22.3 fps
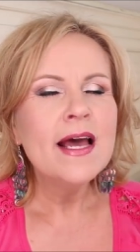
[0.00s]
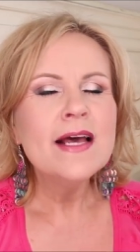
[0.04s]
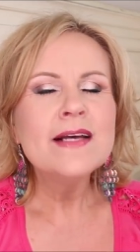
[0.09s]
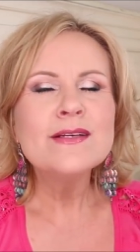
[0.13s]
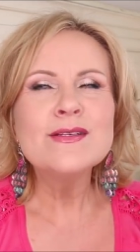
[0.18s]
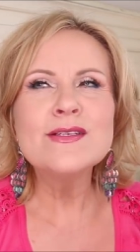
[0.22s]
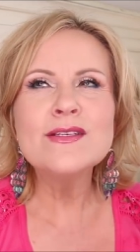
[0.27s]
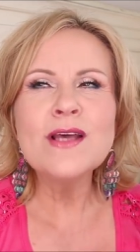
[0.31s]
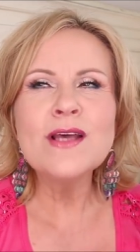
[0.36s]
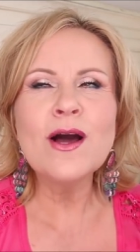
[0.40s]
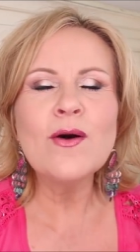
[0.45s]

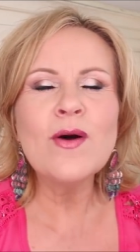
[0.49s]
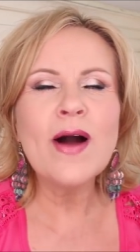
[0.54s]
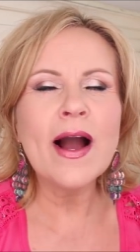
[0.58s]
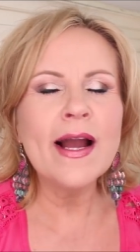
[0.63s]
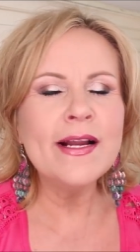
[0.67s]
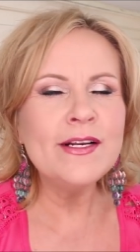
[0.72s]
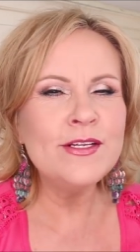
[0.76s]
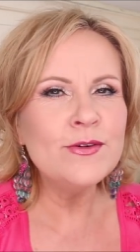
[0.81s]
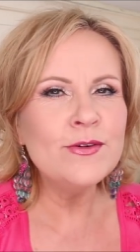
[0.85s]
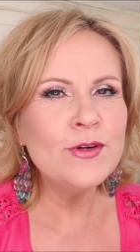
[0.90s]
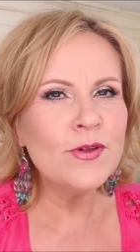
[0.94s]
So
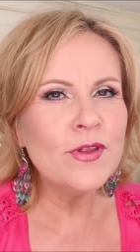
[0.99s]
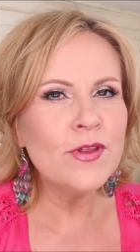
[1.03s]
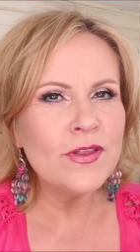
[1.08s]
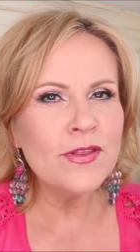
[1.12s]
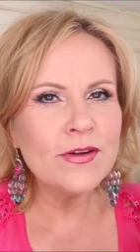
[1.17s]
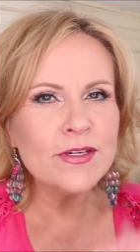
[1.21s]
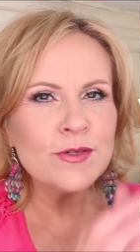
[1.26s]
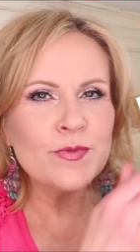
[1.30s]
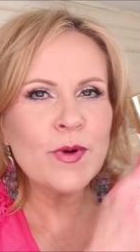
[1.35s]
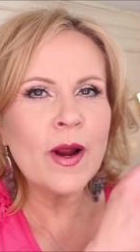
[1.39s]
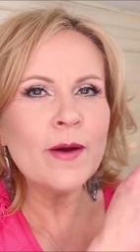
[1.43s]
I do know that
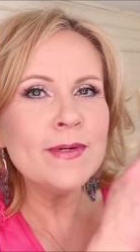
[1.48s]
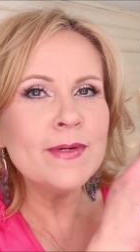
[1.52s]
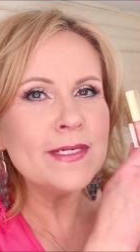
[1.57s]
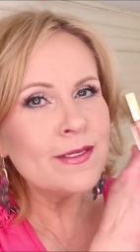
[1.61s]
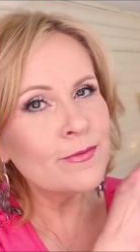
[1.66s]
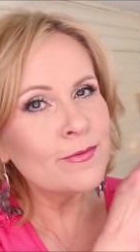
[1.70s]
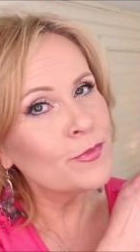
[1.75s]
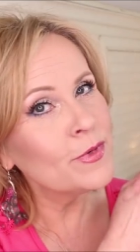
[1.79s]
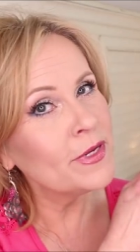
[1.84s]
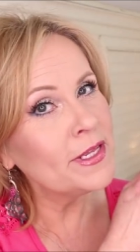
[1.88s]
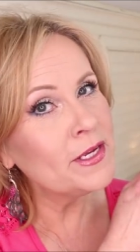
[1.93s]
there's probably
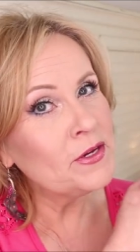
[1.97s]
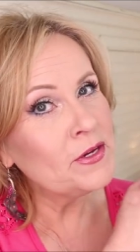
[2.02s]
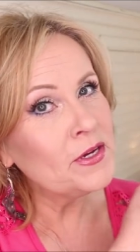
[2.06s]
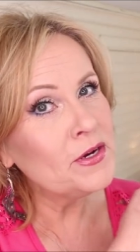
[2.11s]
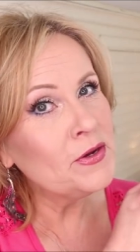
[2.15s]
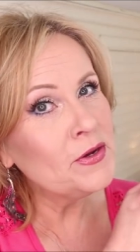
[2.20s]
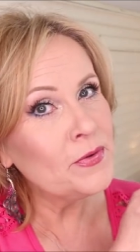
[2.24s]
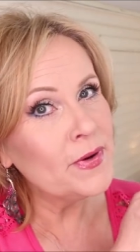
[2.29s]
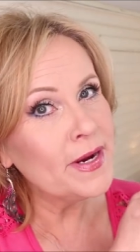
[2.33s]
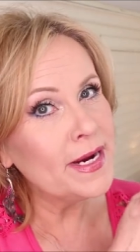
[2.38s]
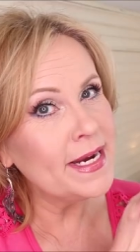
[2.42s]
some really good
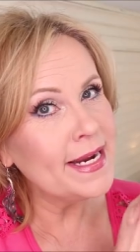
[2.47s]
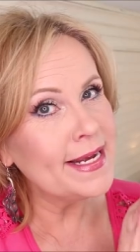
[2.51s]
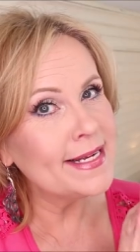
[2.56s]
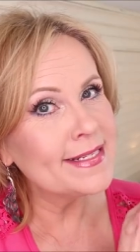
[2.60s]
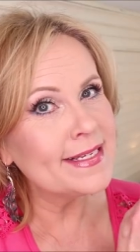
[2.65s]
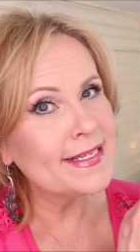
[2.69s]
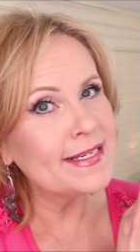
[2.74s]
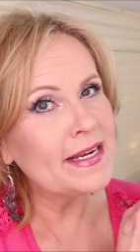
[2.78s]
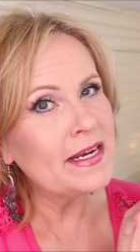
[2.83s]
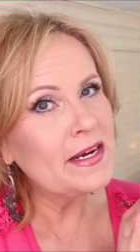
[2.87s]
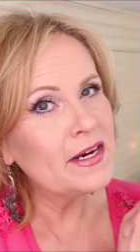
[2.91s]

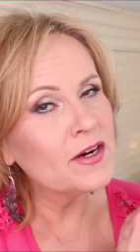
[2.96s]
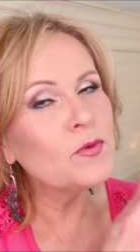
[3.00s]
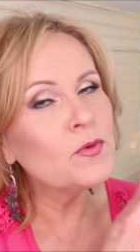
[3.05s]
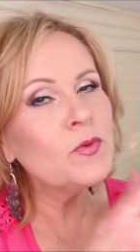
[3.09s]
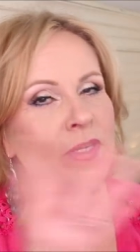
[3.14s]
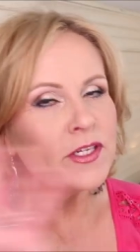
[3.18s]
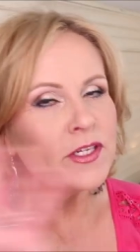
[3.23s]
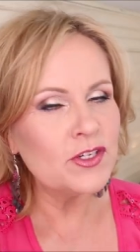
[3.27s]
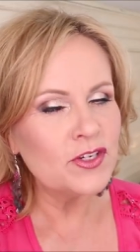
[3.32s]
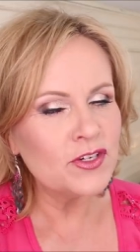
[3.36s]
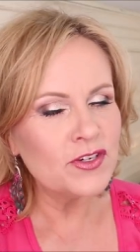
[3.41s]
ingredients in here,
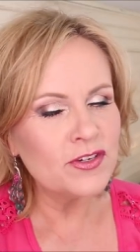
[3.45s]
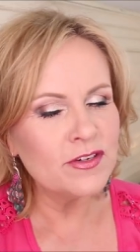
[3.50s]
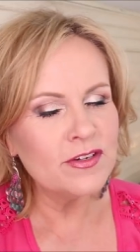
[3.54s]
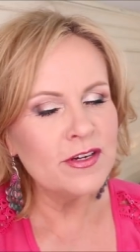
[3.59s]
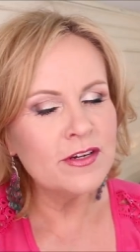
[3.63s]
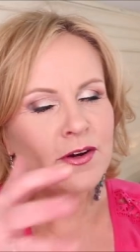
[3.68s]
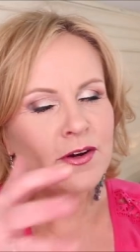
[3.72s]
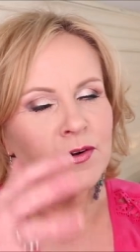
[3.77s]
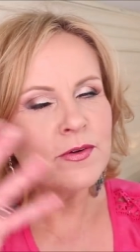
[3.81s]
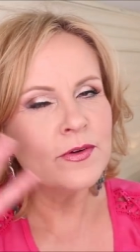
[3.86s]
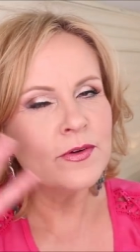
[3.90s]
which,
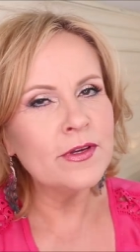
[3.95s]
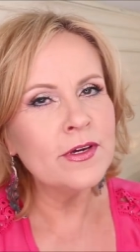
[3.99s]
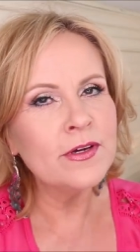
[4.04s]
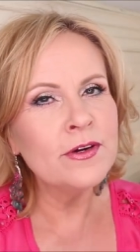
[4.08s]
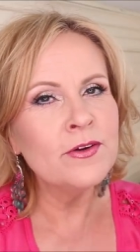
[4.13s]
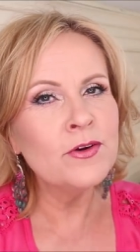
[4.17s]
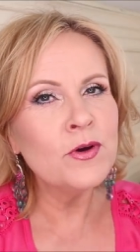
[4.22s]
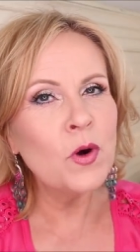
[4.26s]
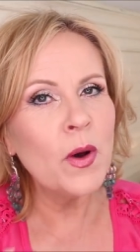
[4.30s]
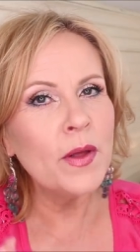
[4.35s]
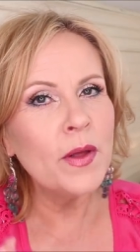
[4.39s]
you know, you
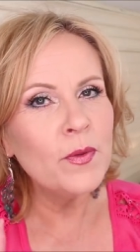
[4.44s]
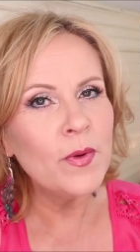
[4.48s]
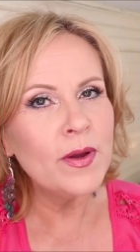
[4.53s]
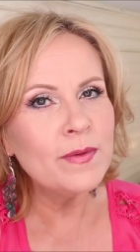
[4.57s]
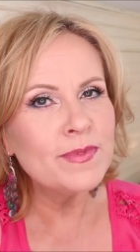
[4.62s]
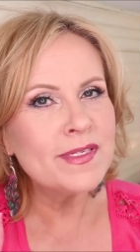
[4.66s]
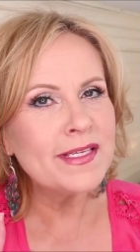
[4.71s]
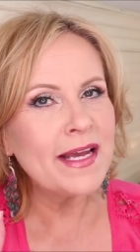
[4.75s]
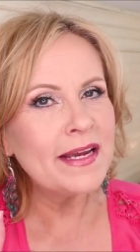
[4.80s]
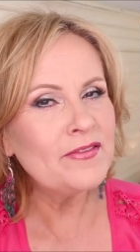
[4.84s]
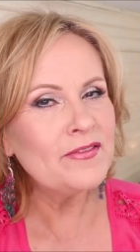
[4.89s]
can go on the
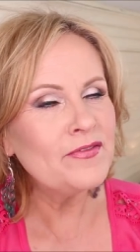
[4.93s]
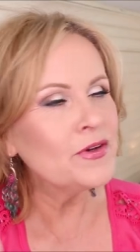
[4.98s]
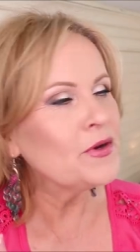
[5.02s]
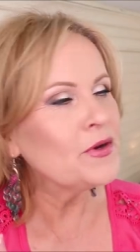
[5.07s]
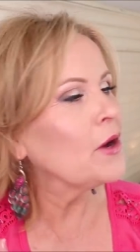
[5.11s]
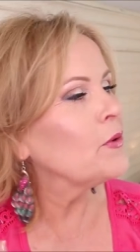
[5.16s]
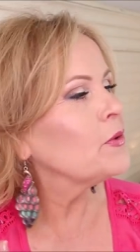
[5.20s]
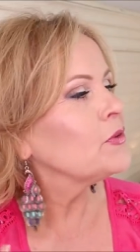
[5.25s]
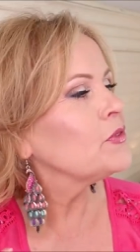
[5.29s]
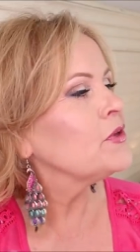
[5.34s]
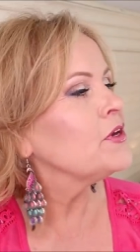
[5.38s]
website and figure
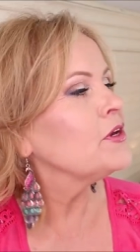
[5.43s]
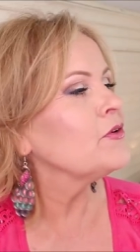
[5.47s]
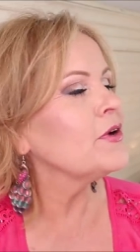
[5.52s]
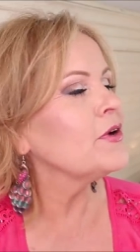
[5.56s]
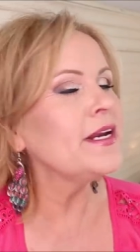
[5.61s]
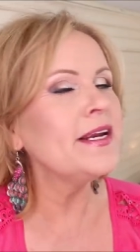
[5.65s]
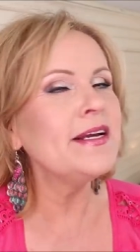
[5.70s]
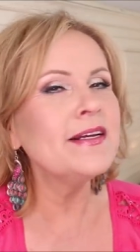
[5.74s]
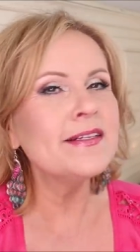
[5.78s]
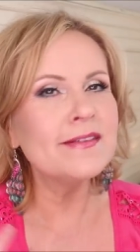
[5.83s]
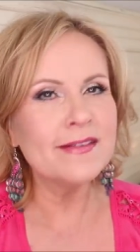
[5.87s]
out what the
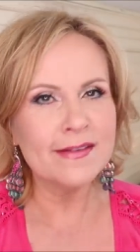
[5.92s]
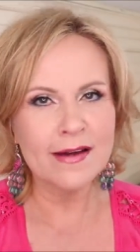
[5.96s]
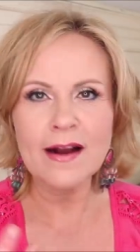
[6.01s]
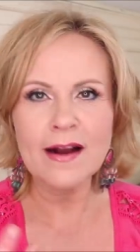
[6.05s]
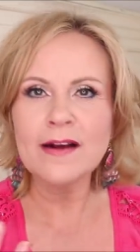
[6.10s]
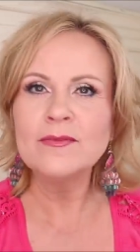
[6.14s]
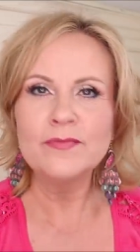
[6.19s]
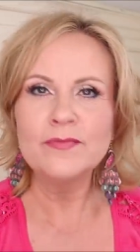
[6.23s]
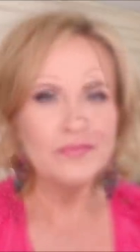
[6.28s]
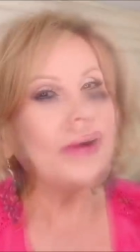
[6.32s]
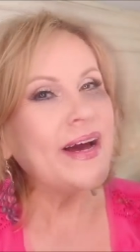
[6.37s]
ingredients
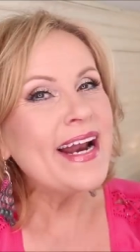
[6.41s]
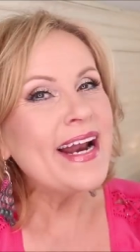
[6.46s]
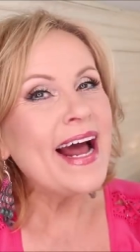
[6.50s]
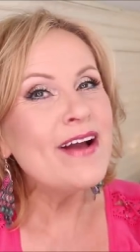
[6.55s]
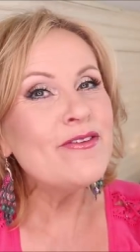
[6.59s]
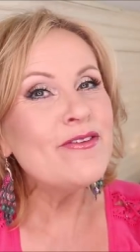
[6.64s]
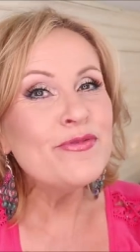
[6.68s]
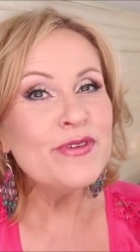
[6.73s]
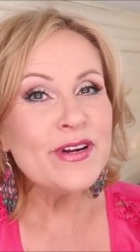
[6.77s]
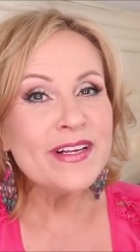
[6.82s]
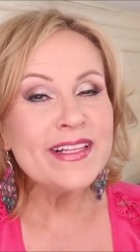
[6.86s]
are. But I
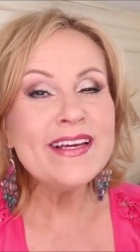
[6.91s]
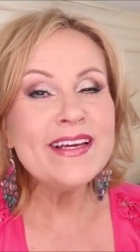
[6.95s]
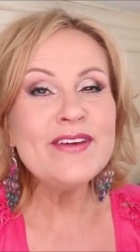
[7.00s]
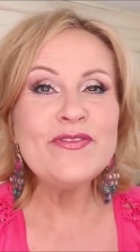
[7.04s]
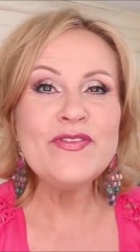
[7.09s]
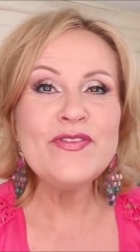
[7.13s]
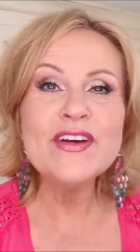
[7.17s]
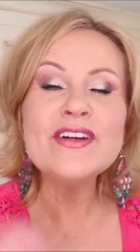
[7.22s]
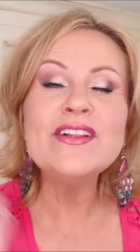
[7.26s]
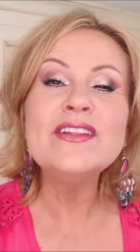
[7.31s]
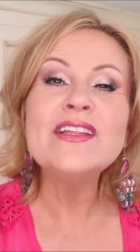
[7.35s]
really
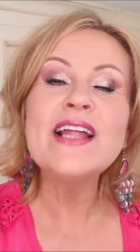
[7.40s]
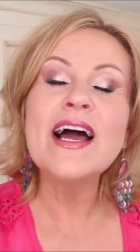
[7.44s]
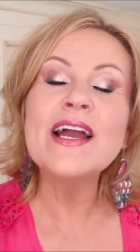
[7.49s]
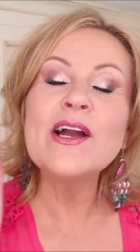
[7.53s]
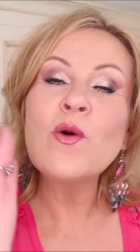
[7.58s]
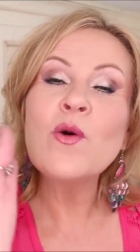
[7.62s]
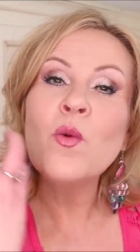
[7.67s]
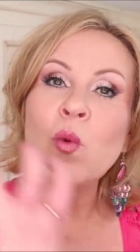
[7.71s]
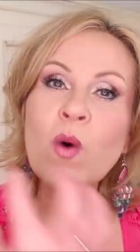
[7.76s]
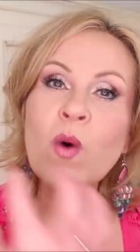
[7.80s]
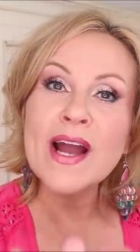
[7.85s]
feel
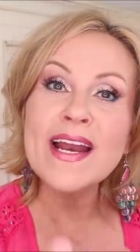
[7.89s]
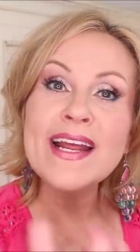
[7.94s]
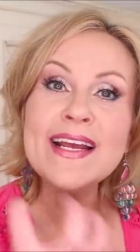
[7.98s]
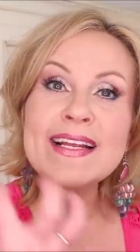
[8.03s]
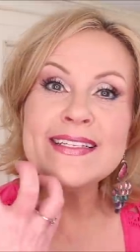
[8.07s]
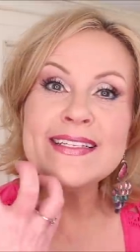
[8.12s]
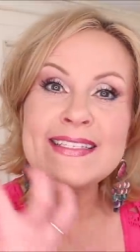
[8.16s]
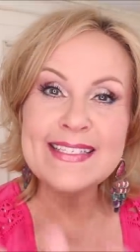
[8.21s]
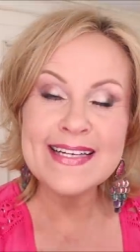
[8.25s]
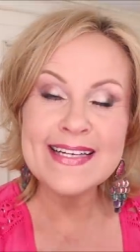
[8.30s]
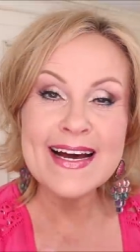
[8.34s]
like what
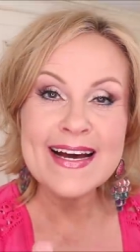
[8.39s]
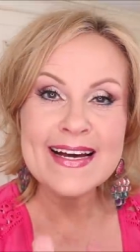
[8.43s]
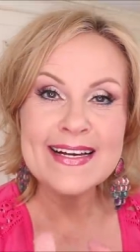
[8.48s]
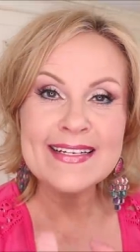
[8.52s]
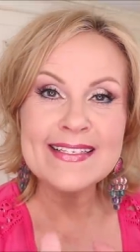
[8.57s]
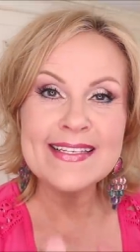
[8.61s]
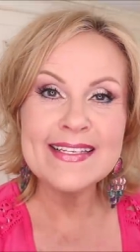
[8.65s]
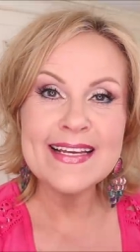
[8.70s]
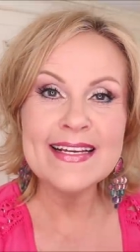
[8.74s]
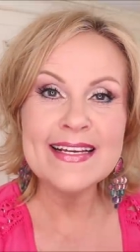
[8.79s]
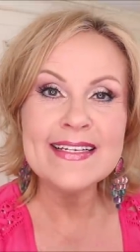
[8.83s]
it
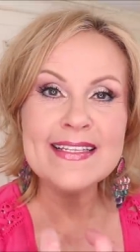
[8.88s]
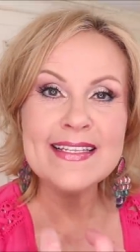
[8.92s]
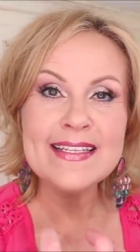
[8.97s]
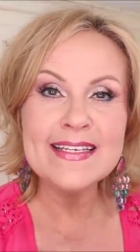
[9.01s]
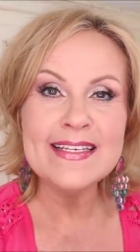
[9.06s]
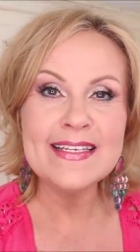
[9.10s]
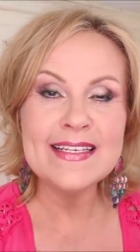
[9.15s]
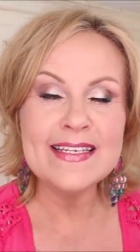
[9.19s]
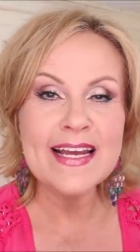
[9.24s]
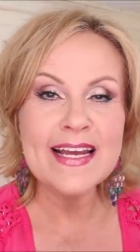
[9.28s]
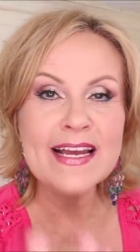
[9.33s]
does is this
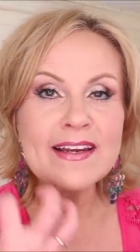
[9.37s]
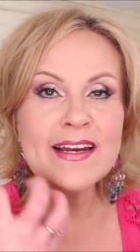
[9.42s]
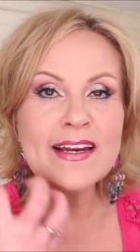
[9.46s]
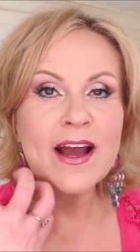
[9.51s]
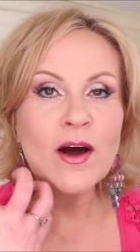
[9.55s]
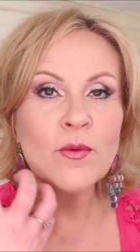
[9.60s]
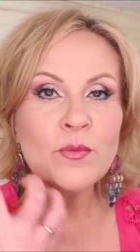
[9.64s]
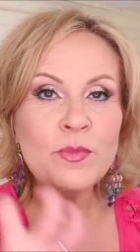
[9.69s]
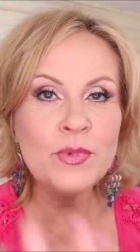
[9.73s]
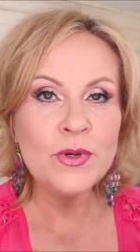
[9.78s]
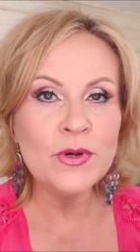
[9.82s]

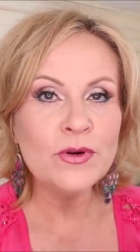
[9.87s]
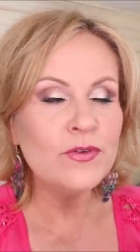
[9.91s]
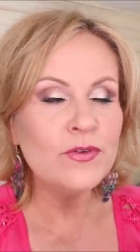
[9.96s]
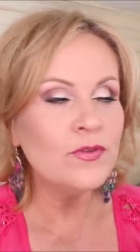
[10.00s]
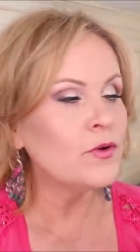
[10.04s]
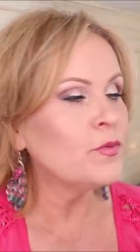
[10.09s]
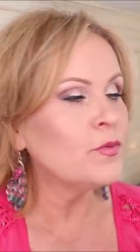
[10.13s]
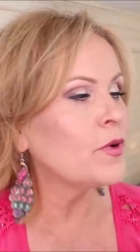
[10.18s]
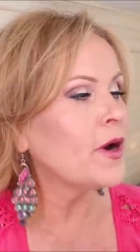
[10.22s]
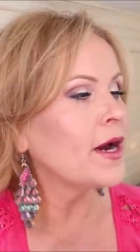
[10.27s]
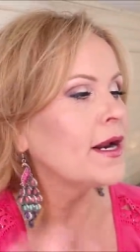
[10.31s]
standout
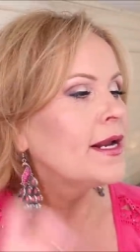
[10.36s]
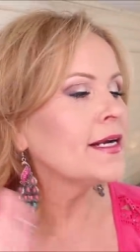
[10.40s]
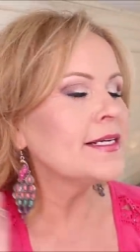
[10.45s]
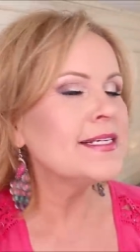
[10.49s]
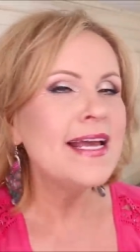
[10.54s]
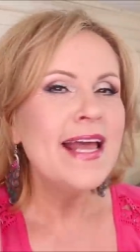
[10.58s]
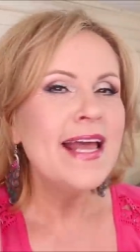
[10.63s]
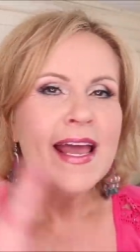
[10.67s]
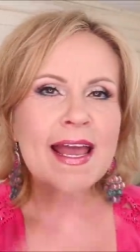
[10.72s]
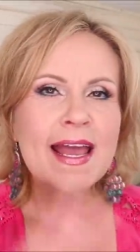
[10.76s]
beautiful product